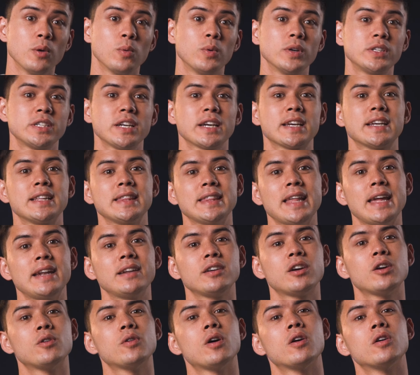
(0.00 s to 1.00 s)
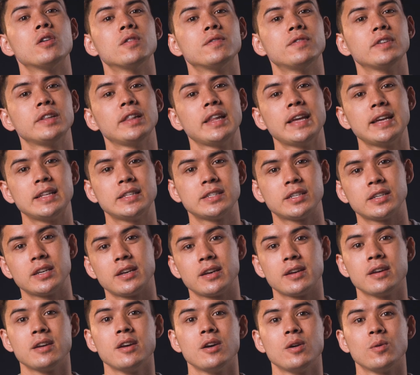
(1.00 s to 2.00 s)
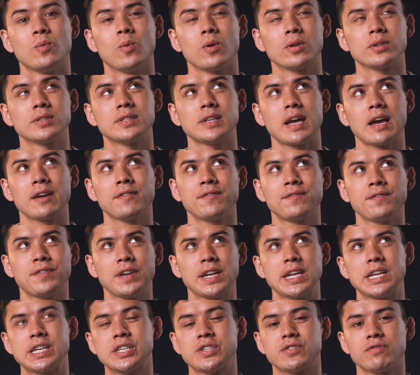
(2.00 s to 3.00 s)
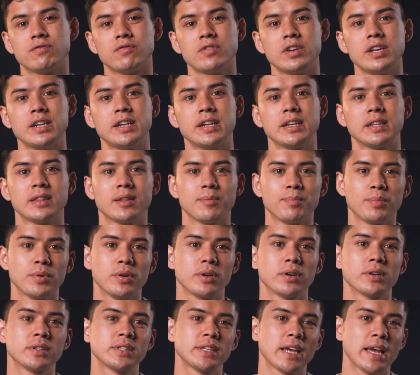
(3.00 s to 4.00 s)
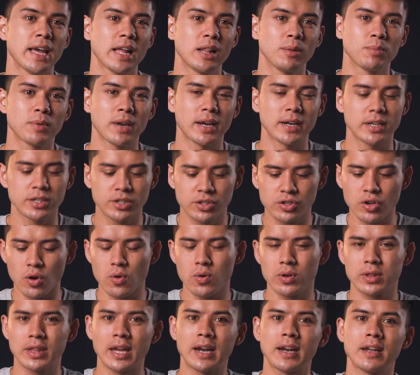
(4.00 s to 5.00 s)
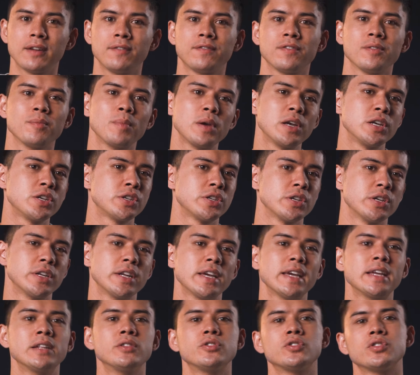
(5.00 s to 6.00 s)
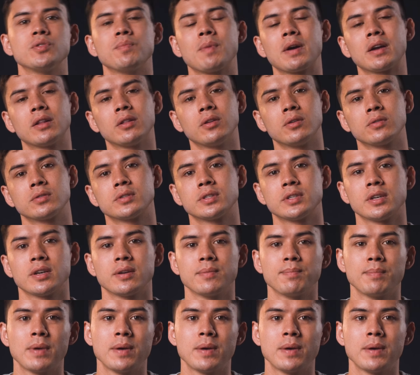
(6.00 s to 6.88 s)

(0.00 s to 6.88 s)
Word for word: which I can then go over later once I've finished reading the book to help kind of soak that information into my long term